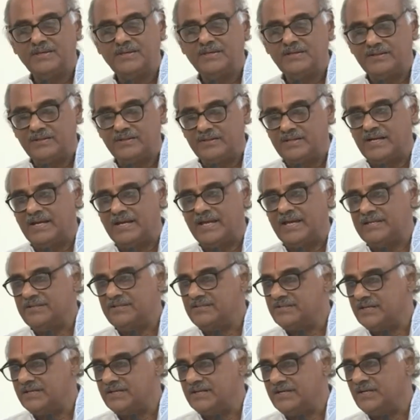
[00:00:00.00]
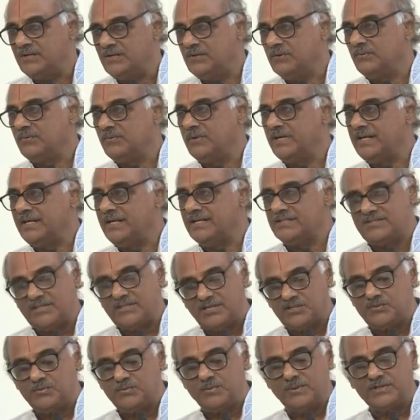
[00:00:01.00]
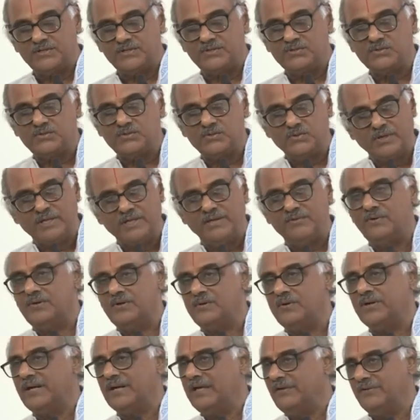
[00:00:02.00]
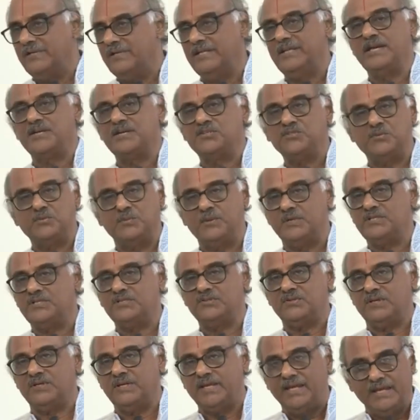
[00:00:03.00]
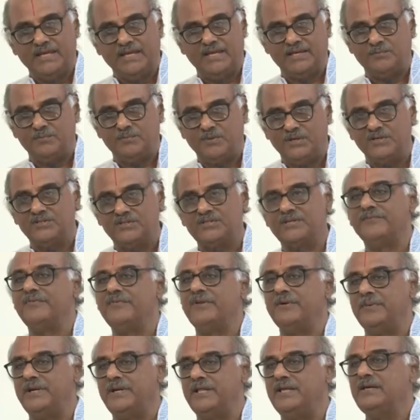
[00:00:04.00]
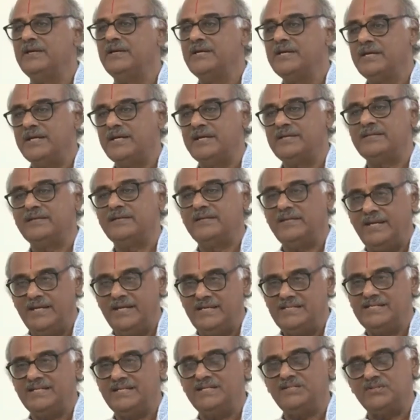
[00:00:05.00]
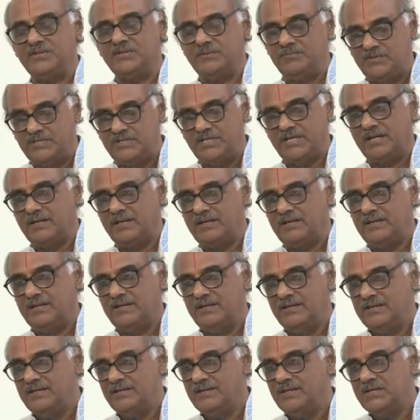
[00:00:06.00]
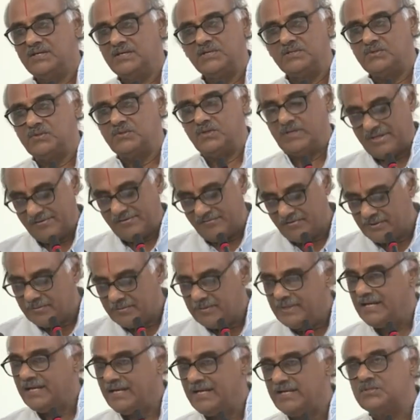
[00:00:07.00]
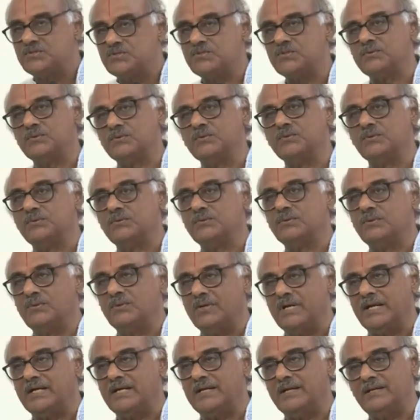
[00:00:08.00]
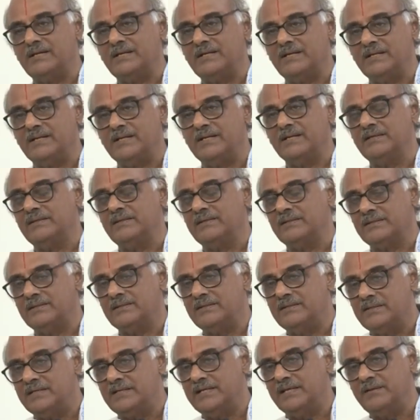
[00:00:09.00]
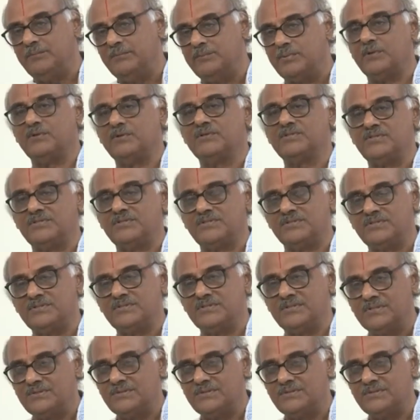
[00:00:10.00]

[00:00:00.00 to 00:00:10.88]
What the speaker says: Then I sent it to various experts. Today we don't have any experts on AI because everybody, it is a nascent subject. So everybody has to look at it in a learning process.